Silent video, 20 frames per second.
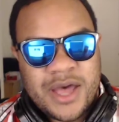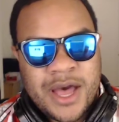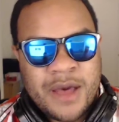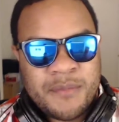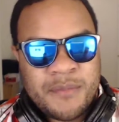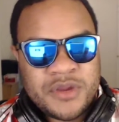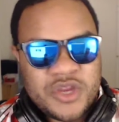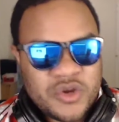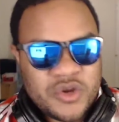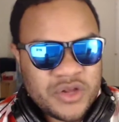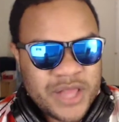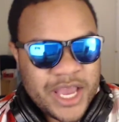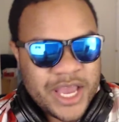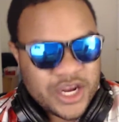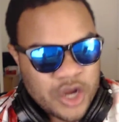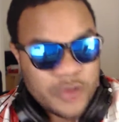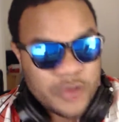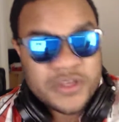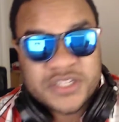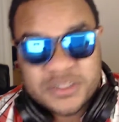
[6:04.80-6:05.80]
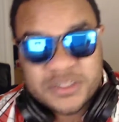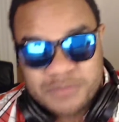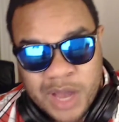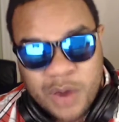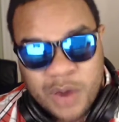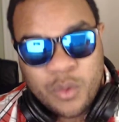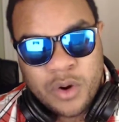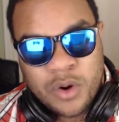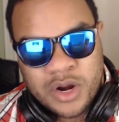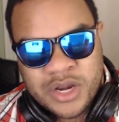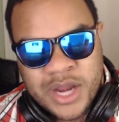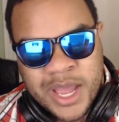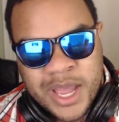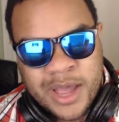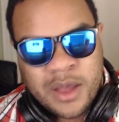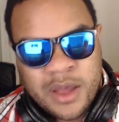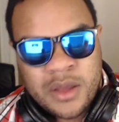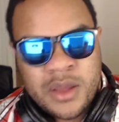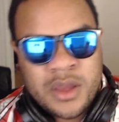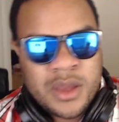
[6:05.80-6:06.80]
and you're like, no, this is my word
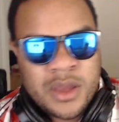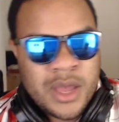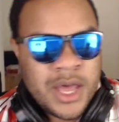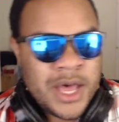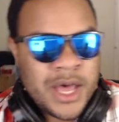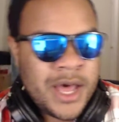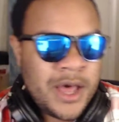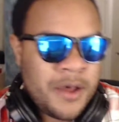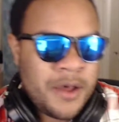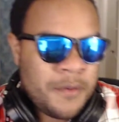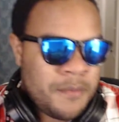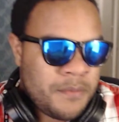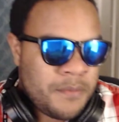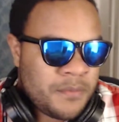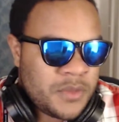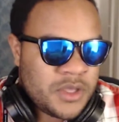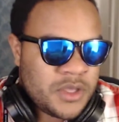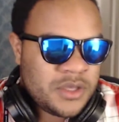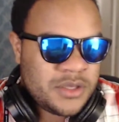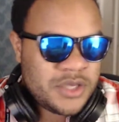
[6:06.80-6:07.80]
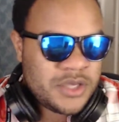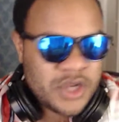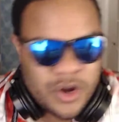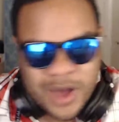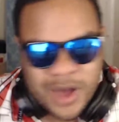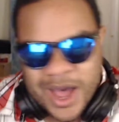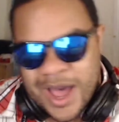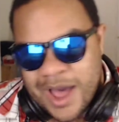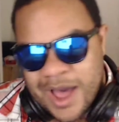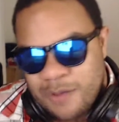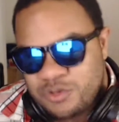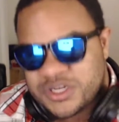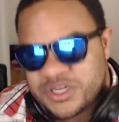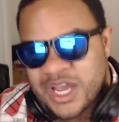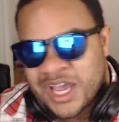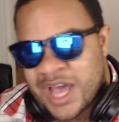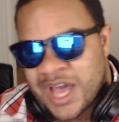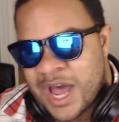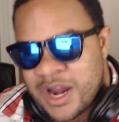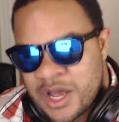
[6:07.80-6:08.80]
now. You know, which
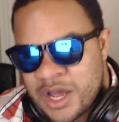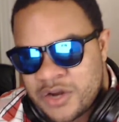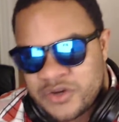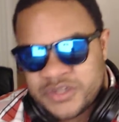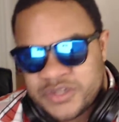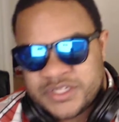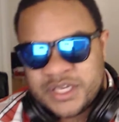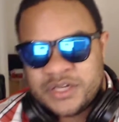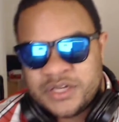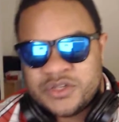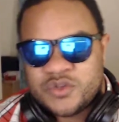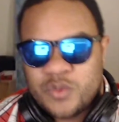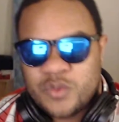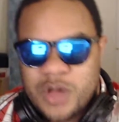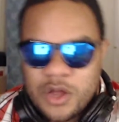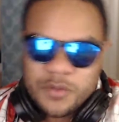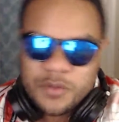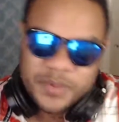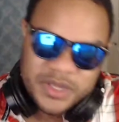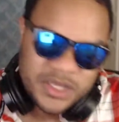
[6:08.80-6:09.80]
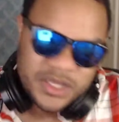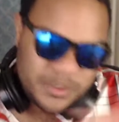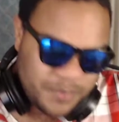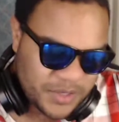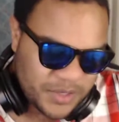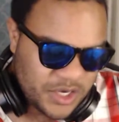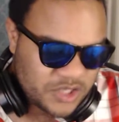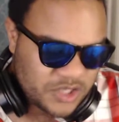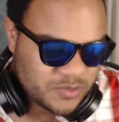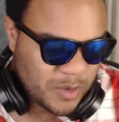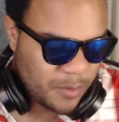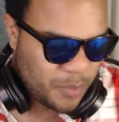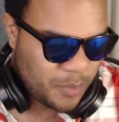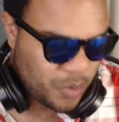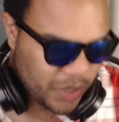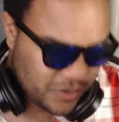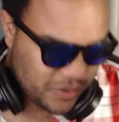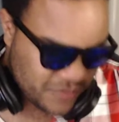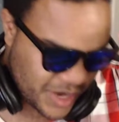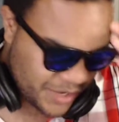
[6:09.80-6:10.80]
I kind of understand as well. But here's my
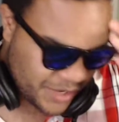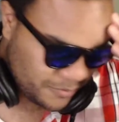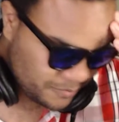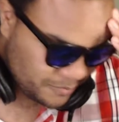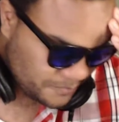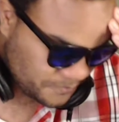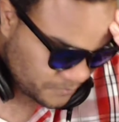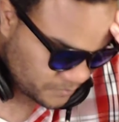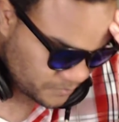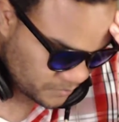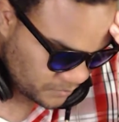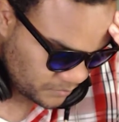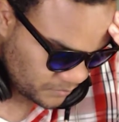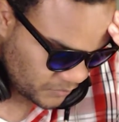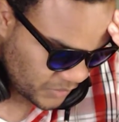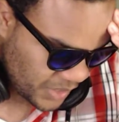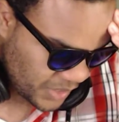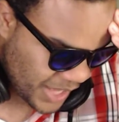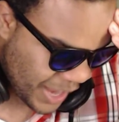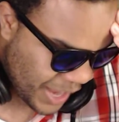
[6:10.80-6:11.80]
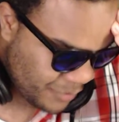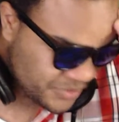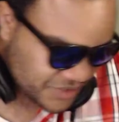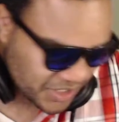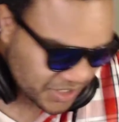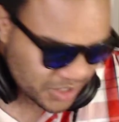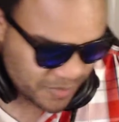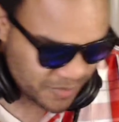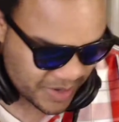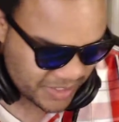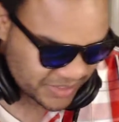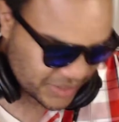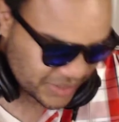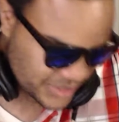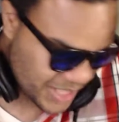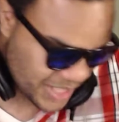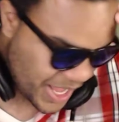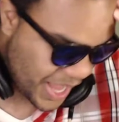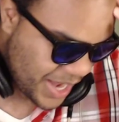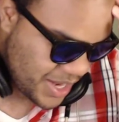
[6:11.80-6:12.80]
point, right? I was thinking about this a
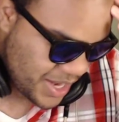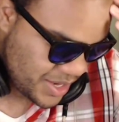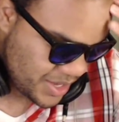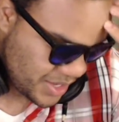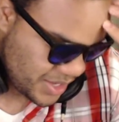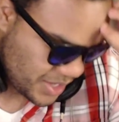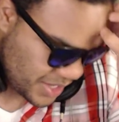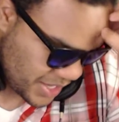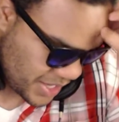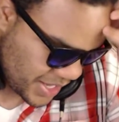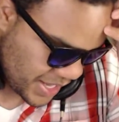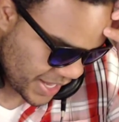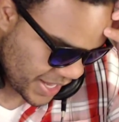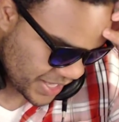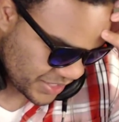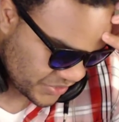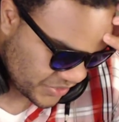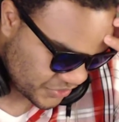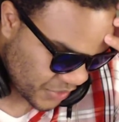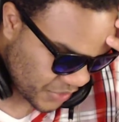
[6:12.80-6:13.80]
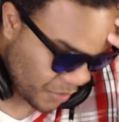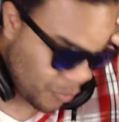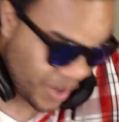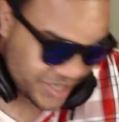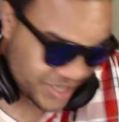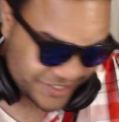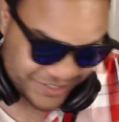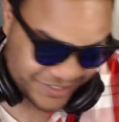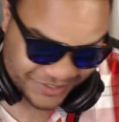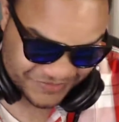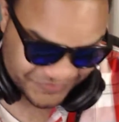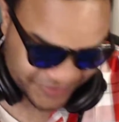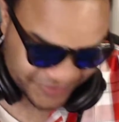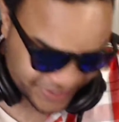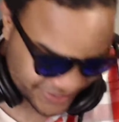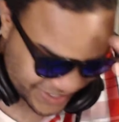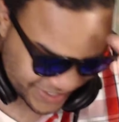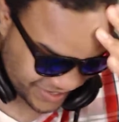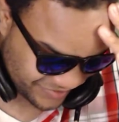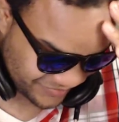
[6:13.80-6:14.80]
lot, and so I watched this
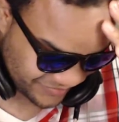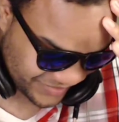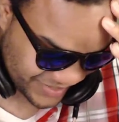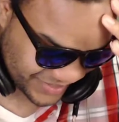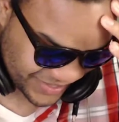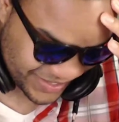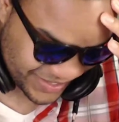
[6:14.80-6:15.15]
video,